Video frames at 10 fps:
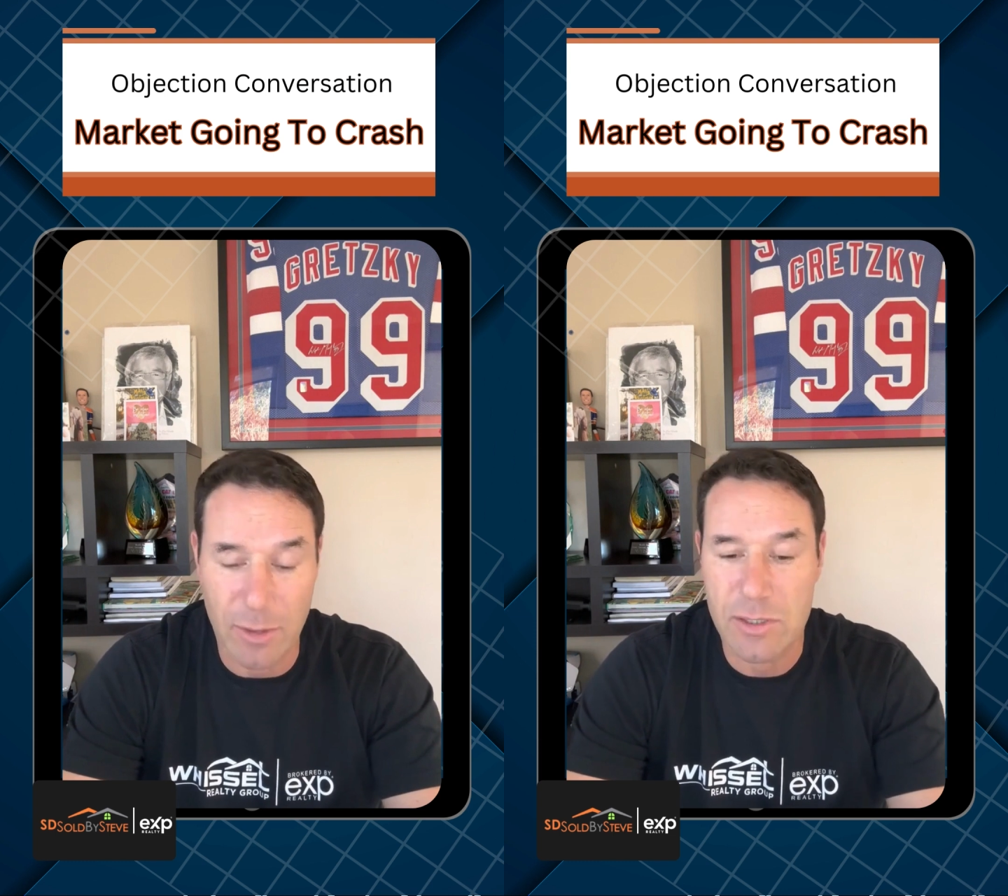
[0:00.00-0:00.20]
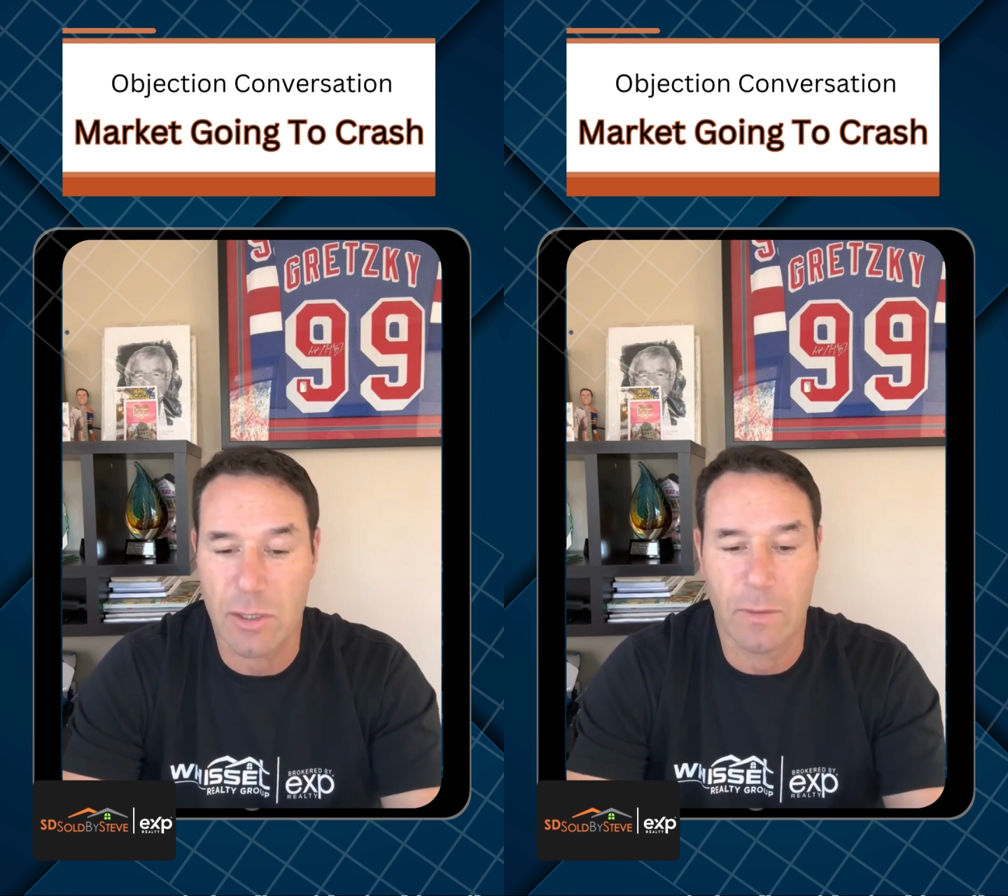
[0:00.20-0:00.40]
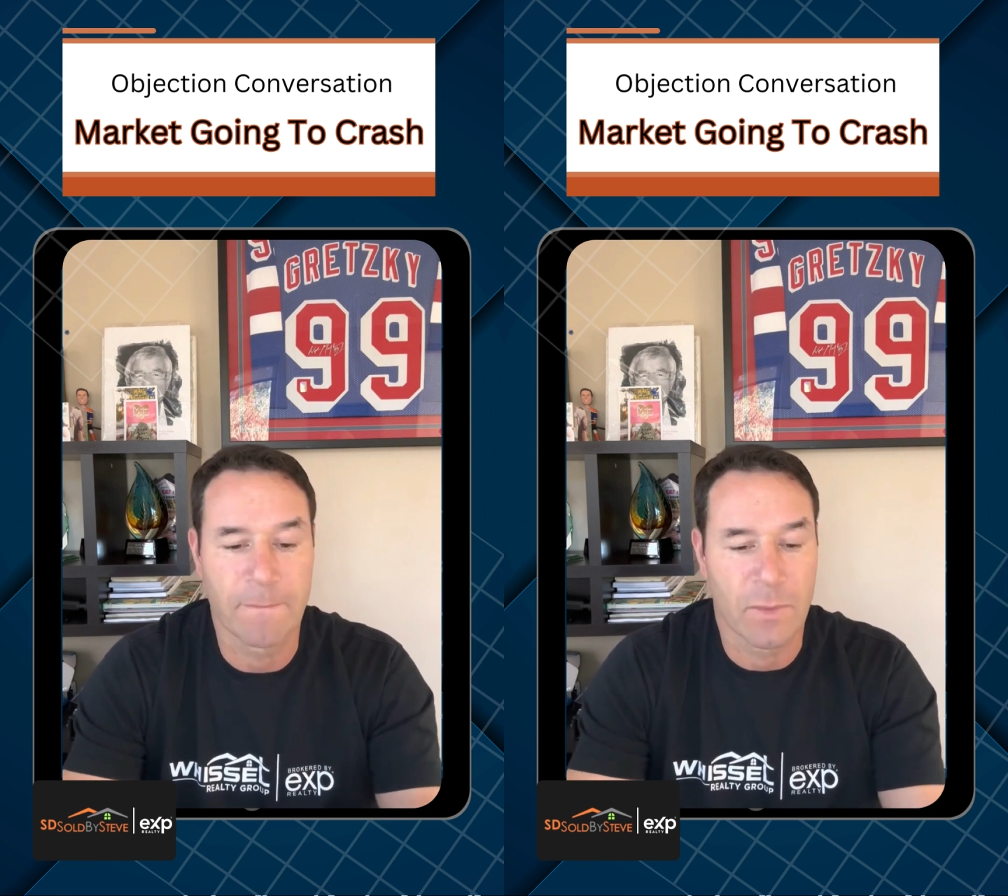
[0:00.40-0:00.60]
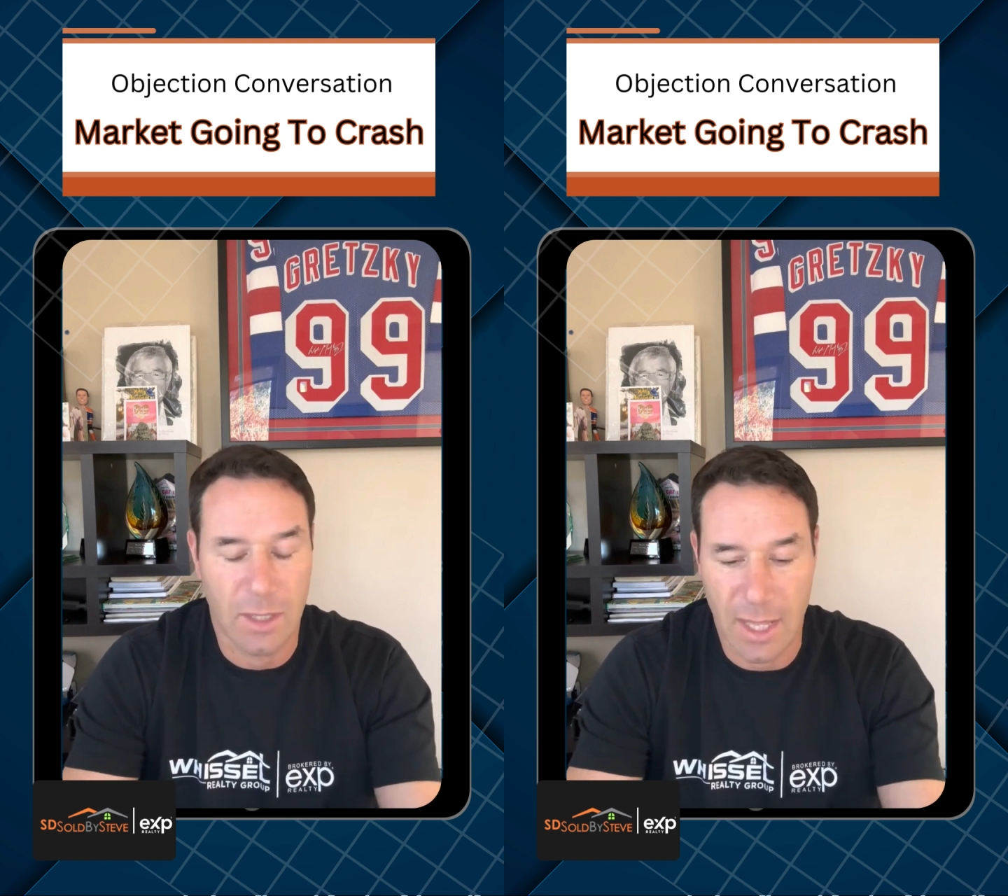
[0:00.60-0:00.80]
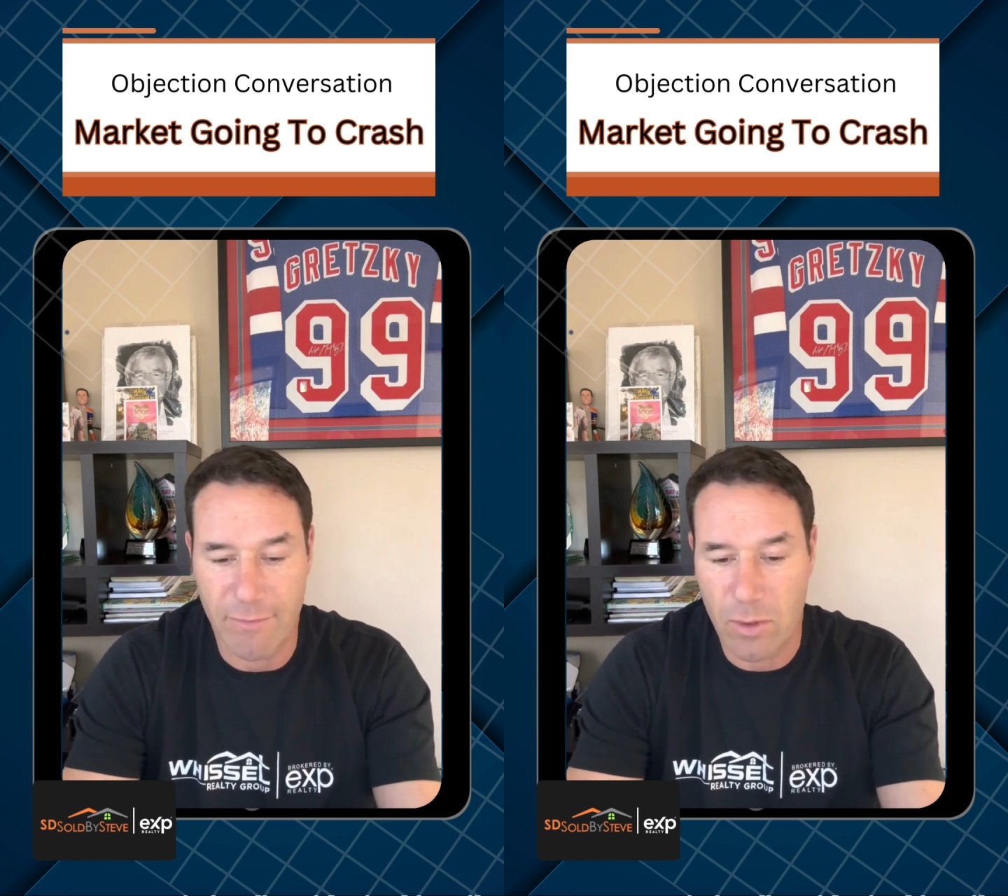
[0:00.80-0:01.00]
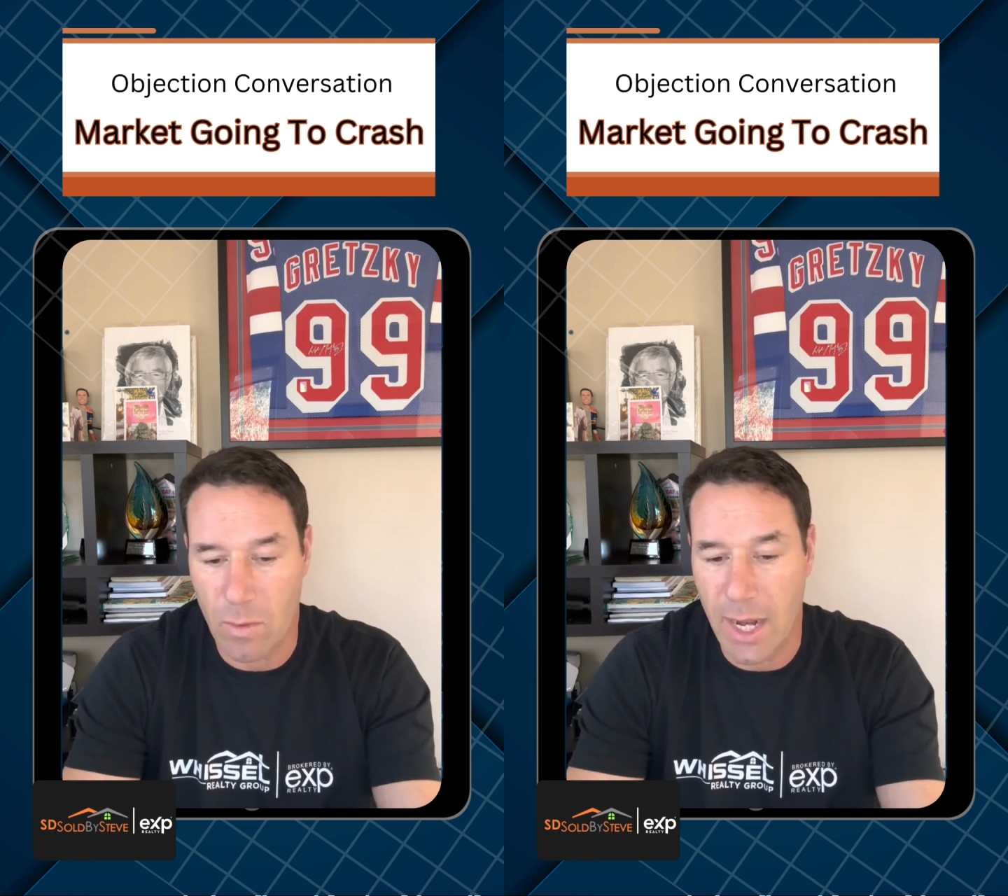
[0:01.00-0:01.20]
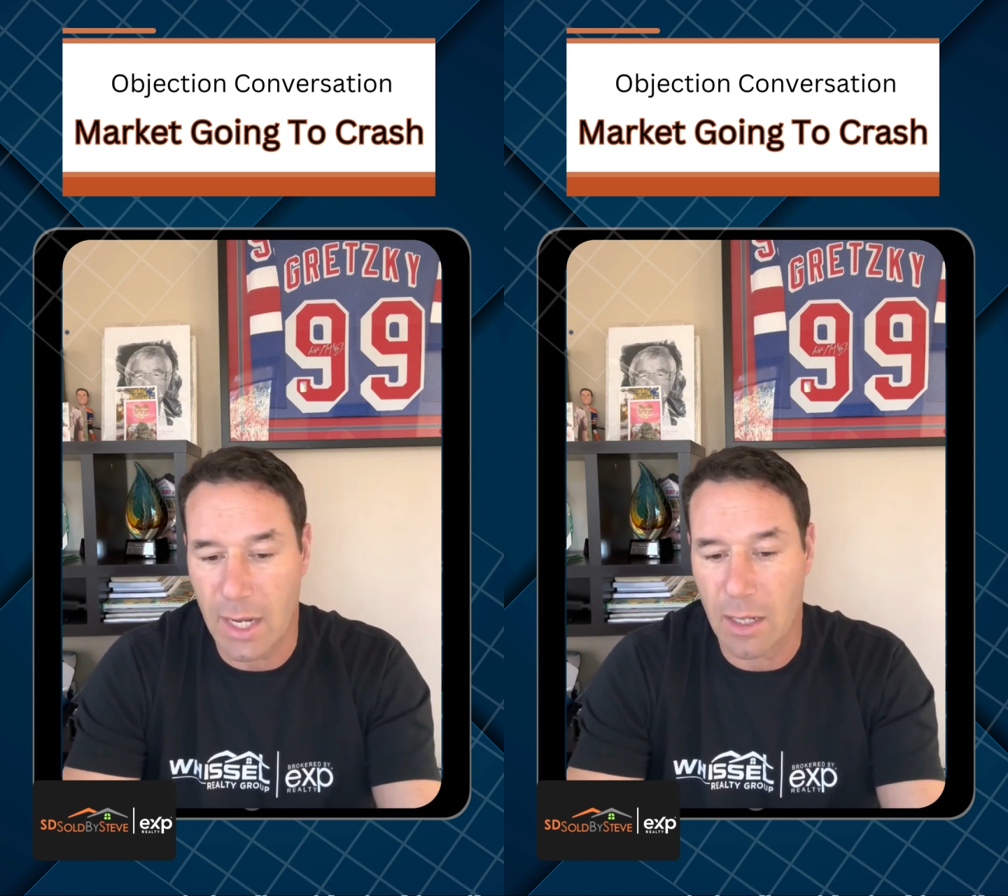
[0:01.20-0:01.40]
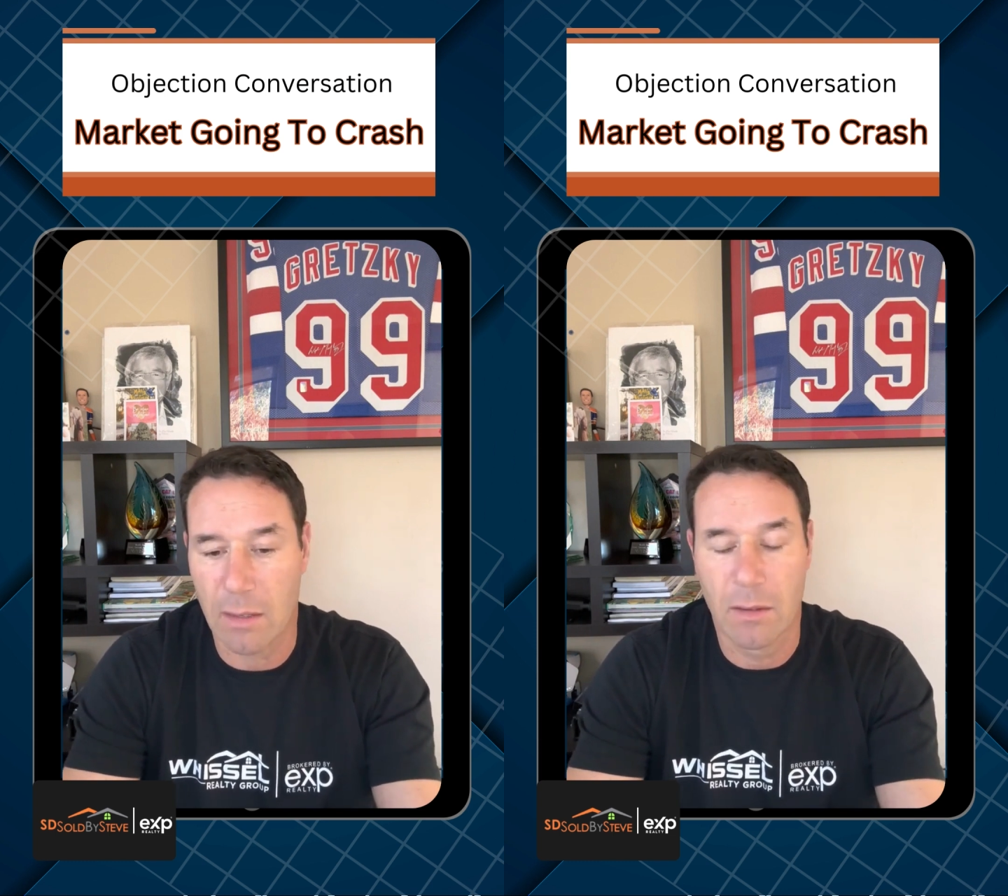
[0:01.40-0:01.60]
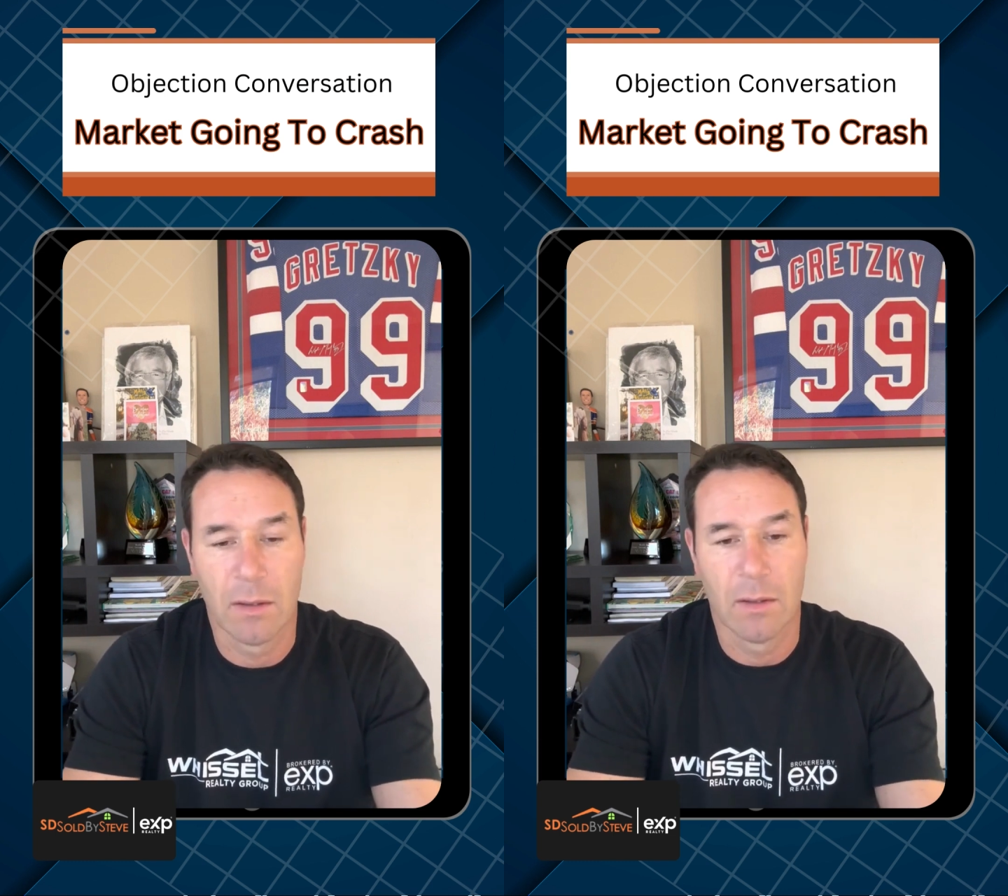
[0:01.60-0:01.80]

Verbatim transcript: So they've created